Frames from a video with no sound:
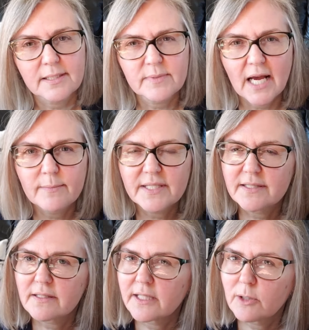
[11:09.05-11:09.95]
Sometimes
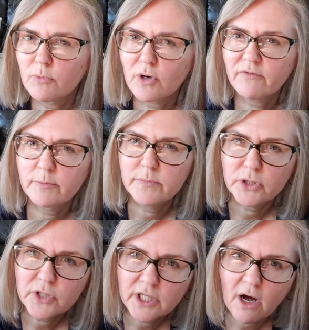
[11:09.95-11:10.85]
it's a little more of a
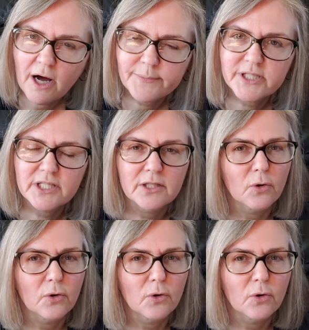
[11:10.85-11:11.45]
muted option,